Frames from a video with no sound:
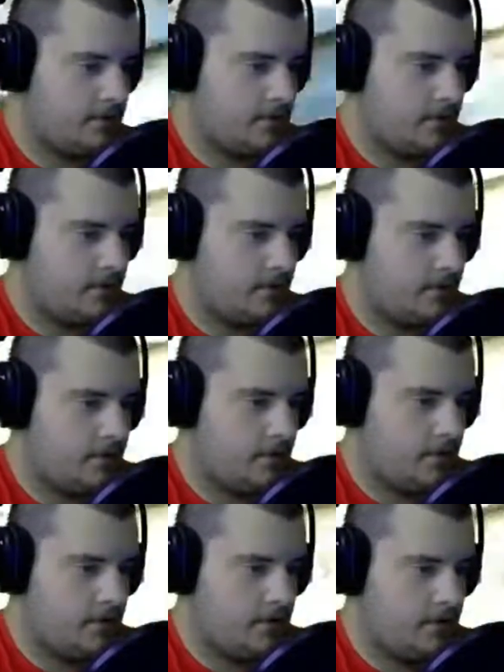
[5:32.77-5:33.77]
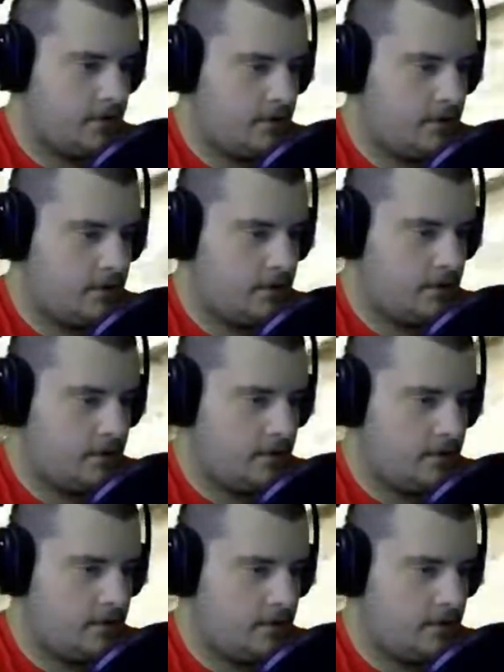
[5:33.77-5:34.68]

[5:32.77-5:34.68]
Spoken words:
Nothing is said.